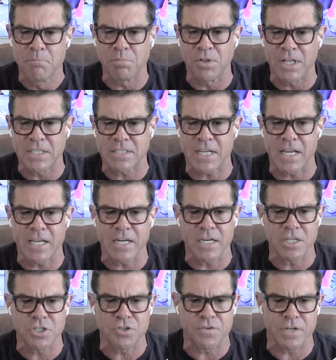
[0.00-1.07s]

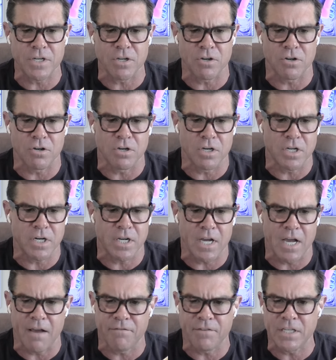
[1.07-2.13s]
+800 on
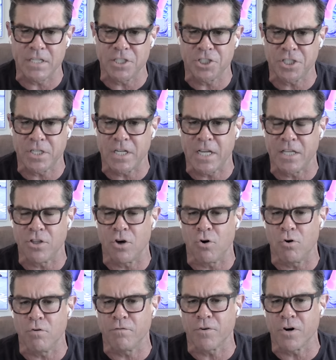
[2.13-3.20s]
Avanesyan, and the
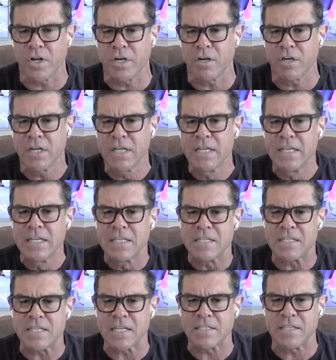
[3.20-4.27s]
over-under,
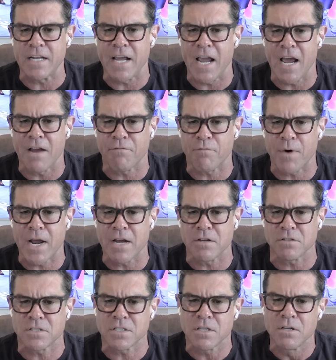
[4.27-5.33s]
6.5
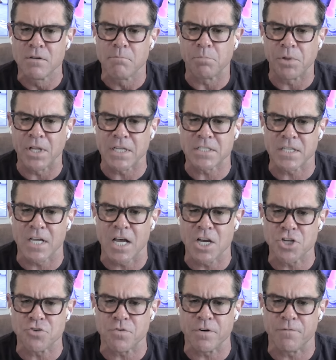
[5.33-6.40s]
rounds,
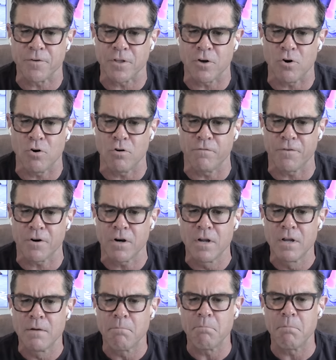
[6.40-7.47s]
+100 for the over,
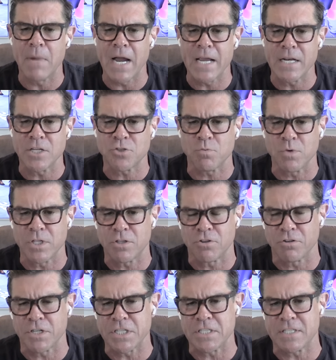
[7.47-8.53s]

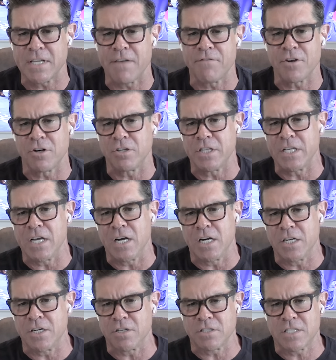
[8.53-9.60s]
-137 on the
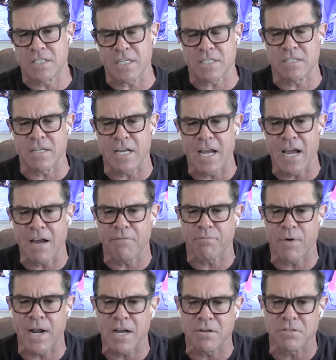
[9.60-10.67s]
under. 6.5
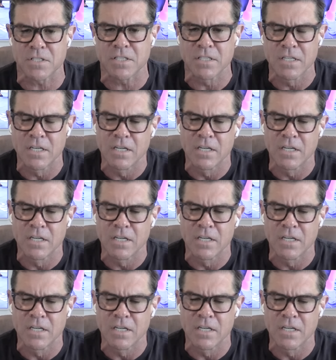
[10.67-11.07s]
rounds.